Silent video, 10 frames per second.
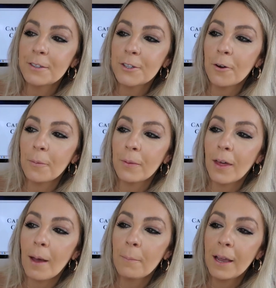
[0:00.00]
top
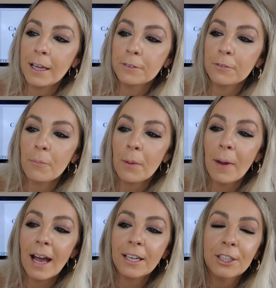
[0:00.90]
there, picked from the
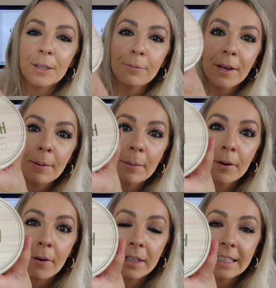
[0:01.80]
Patch premium
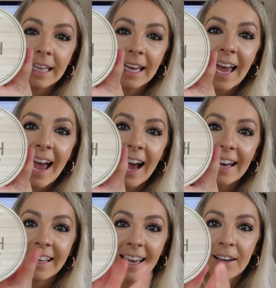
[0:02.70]
quality,
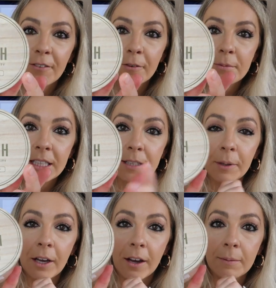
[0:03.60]
and again from
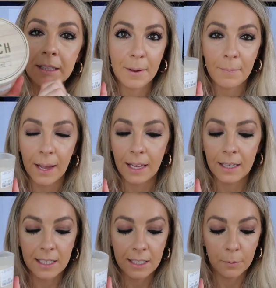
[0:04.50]
DW Home.
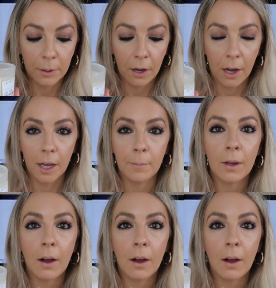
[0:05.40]
Make DW Home.